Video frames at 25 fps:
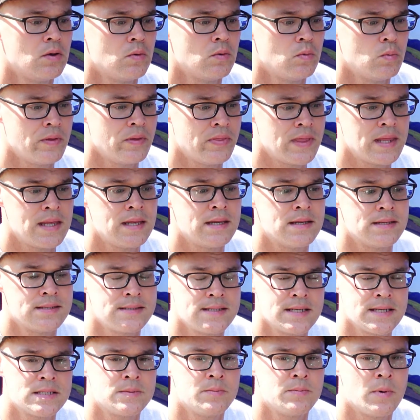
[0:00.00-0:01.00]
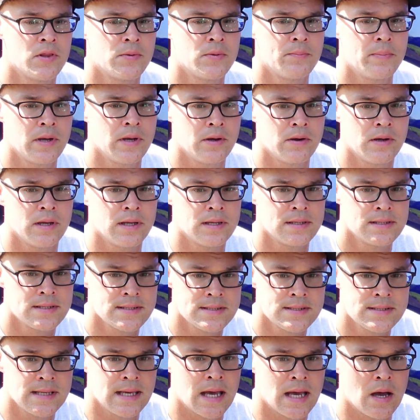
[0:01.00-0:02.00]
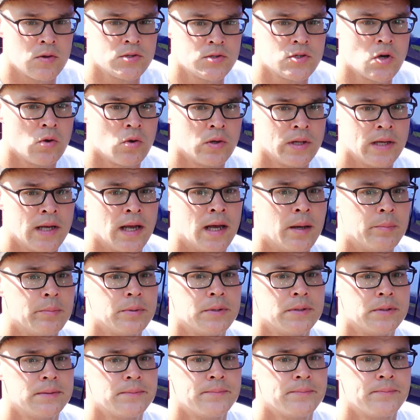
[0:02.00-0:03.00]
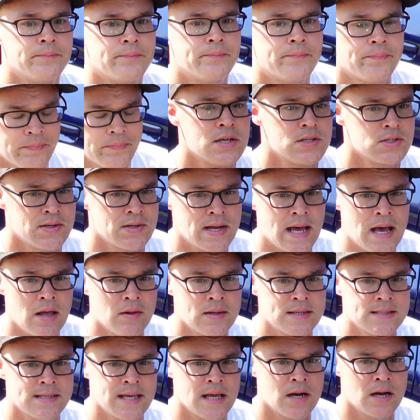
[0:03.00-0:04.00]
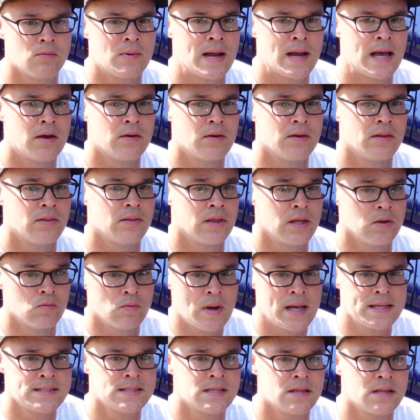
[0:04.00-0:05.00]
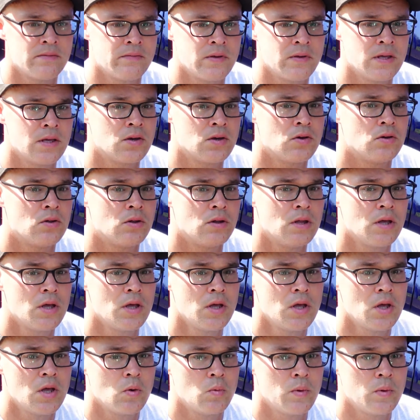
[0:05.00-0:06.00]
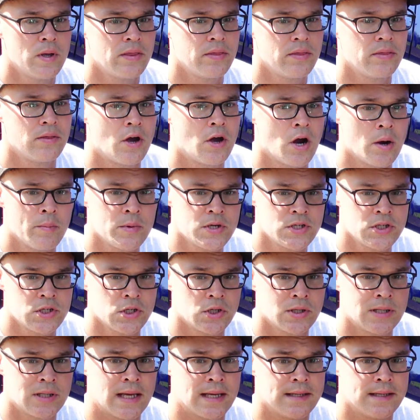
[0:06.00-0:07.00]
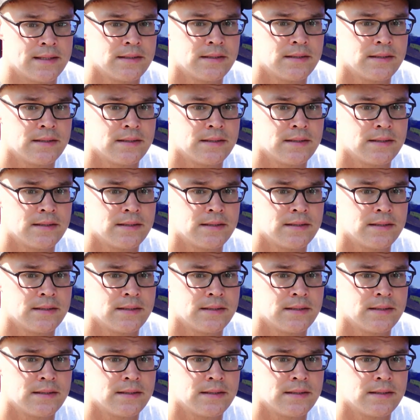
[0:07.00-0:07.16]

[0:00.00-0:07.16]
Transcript: within a 6-month period to see how it's holding up. So now let's get around the rest of the vehicle with Armor Shield Lite.